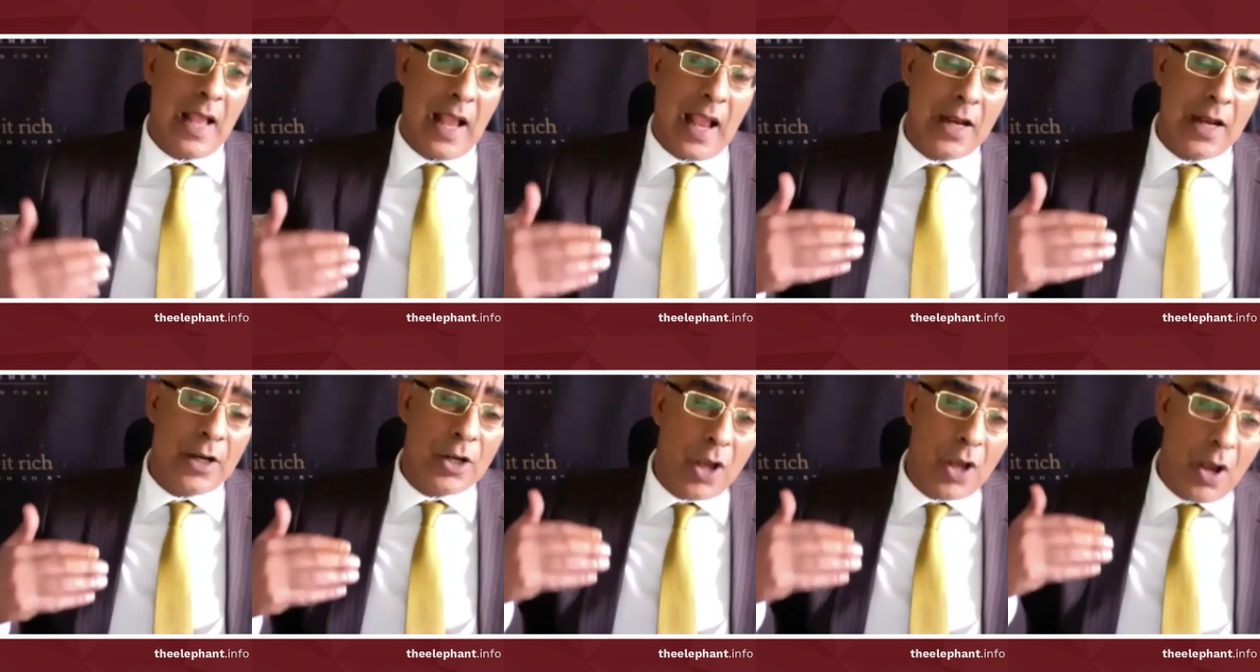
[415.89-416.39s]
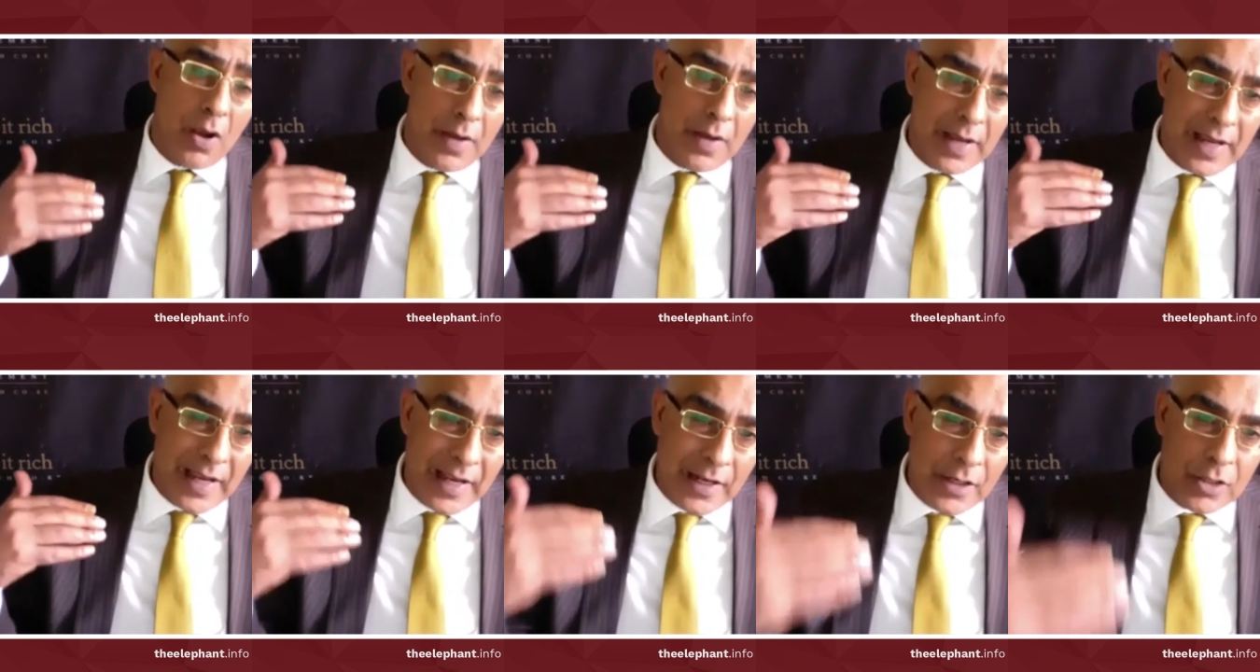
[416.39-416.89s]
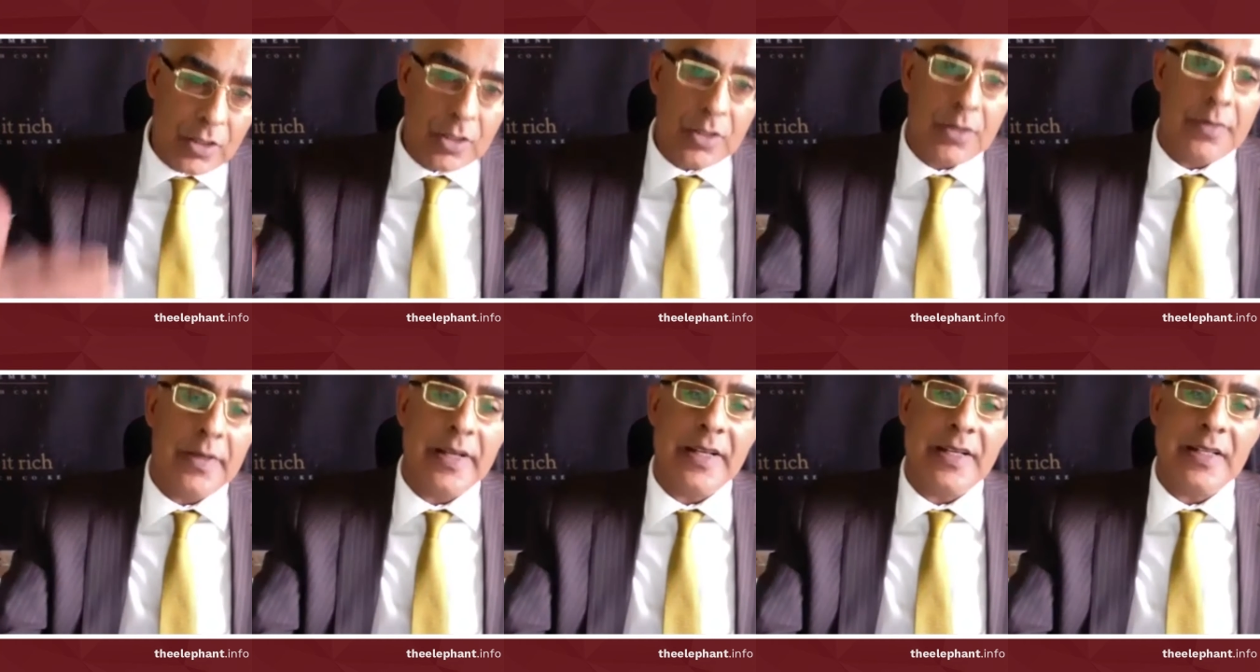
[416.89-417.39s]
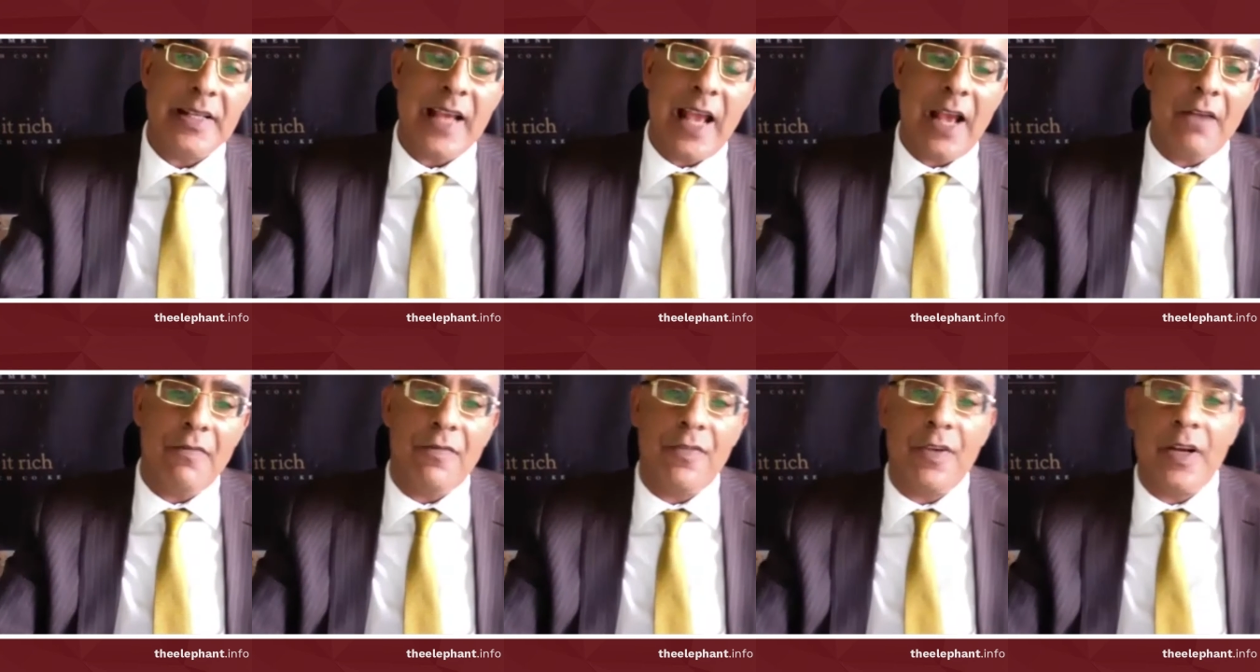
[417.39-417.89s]
And going into it,
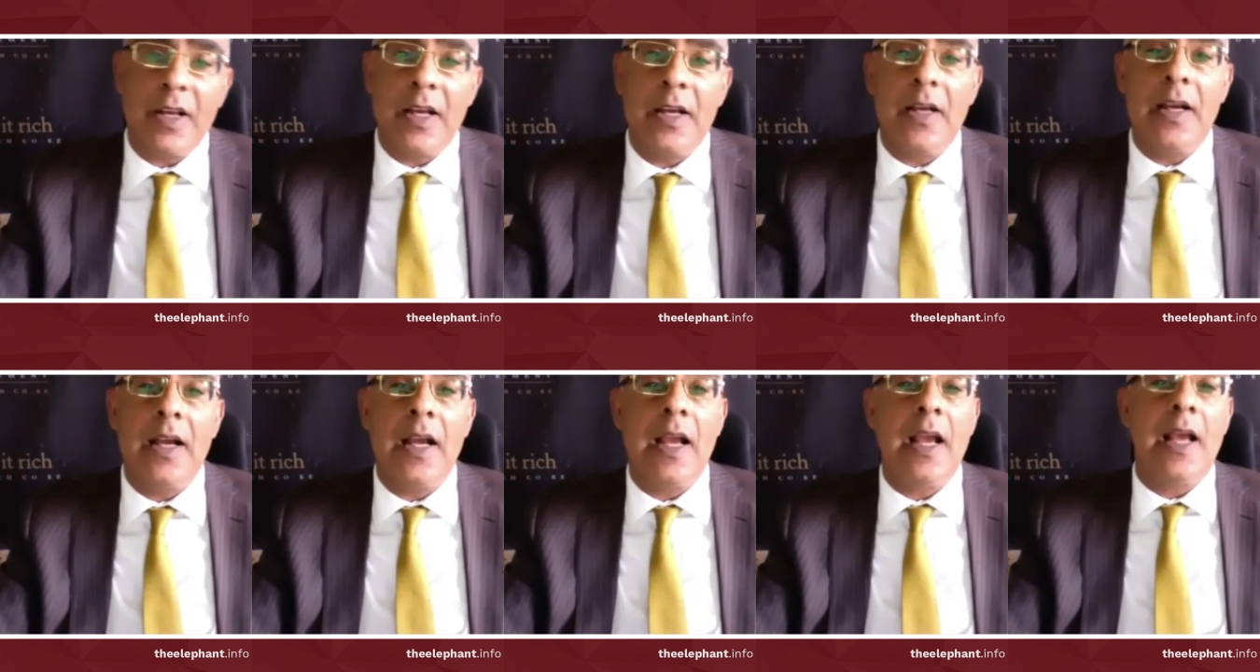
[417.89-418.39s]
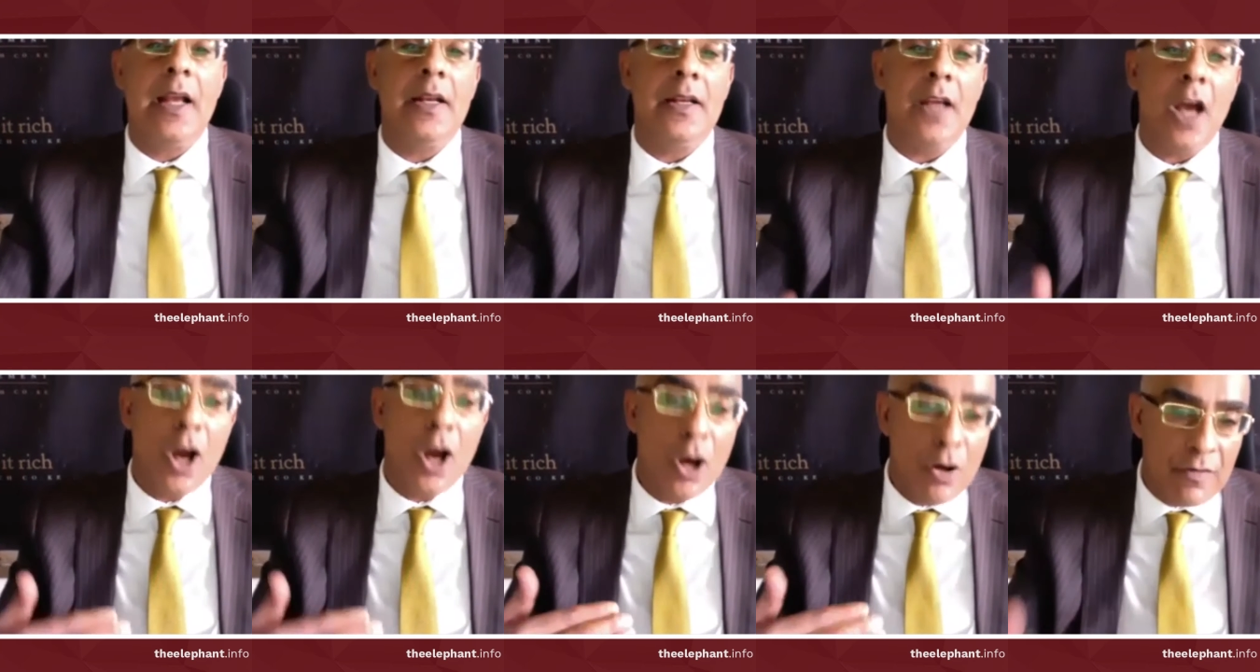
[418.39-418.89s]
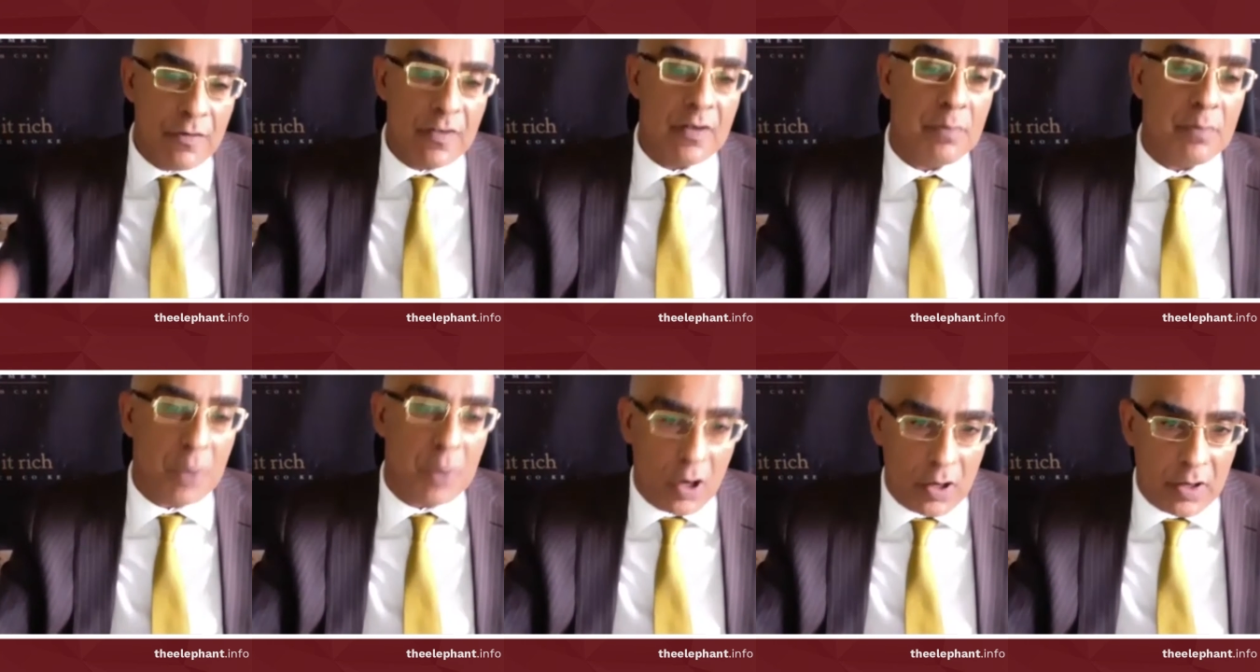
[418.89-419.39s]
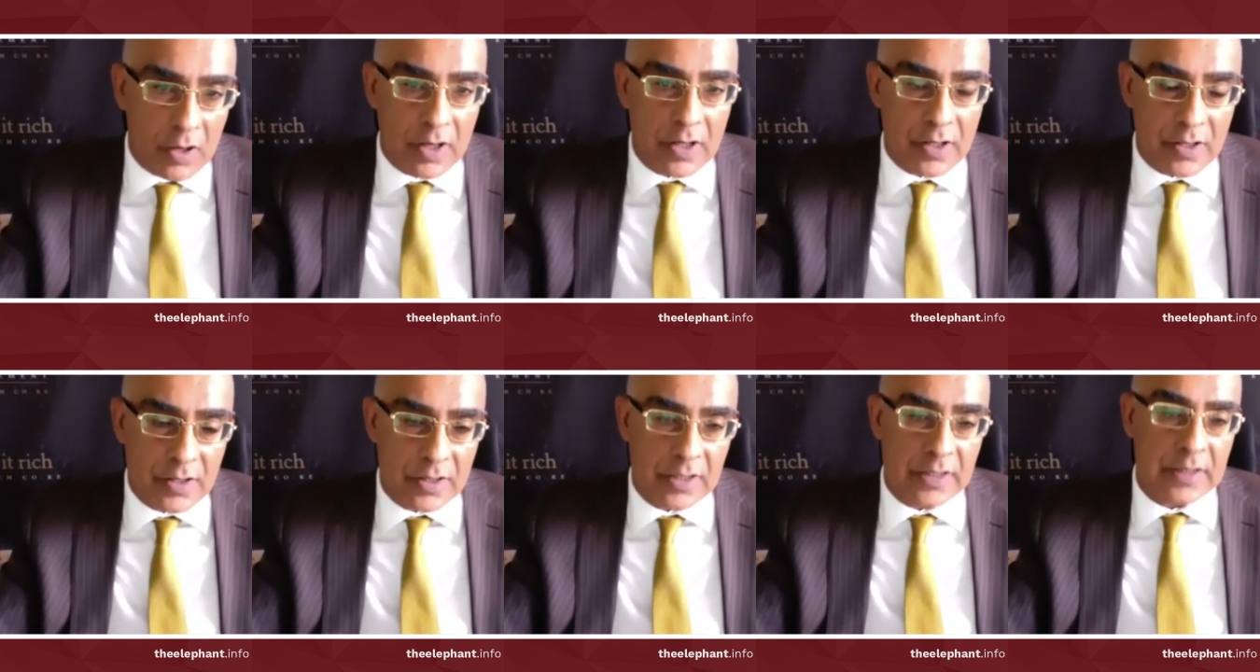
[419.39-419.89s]
Africa had
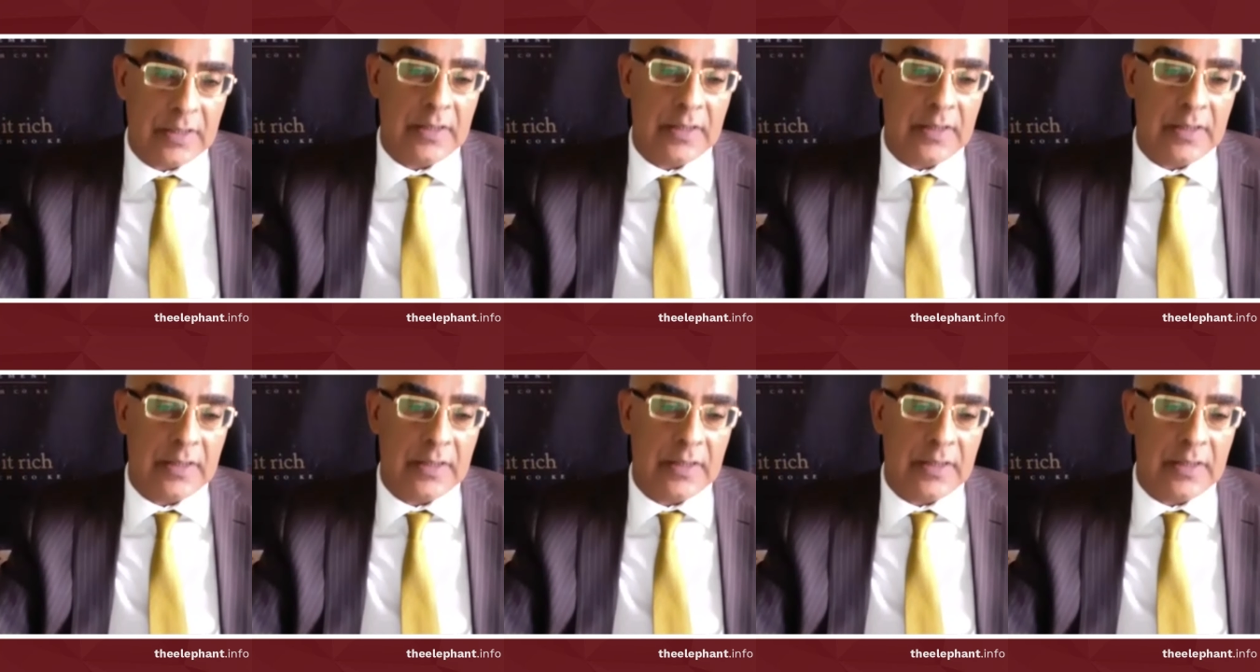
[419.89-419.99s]
overborrowed,